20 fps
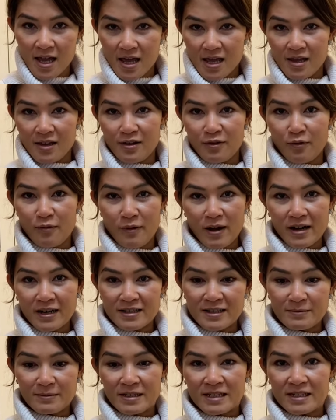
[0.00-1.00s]
you don't want
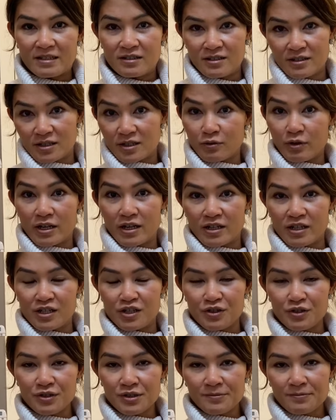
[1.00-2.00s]
them to hear your squeaky
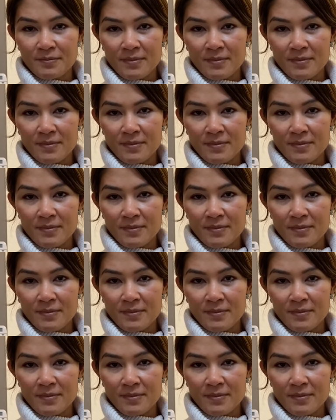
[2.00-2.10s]
shoes?